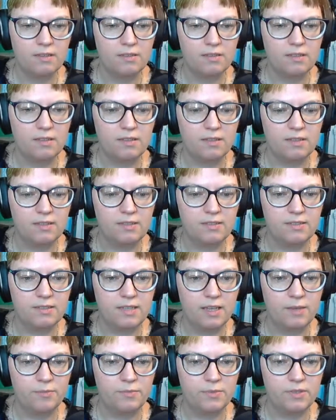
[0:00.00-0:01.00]
that the
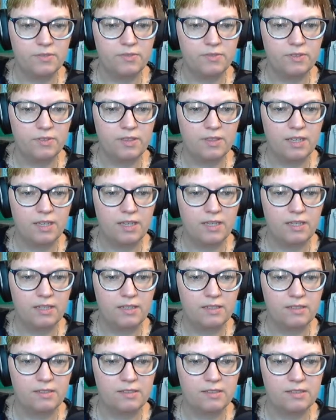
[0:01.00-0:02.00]
stems for
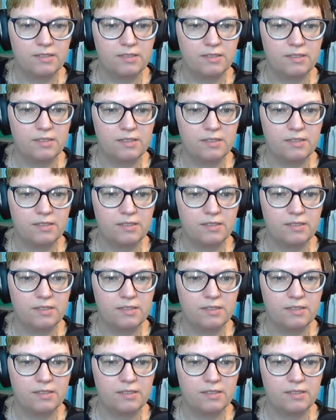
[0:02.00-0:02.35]
things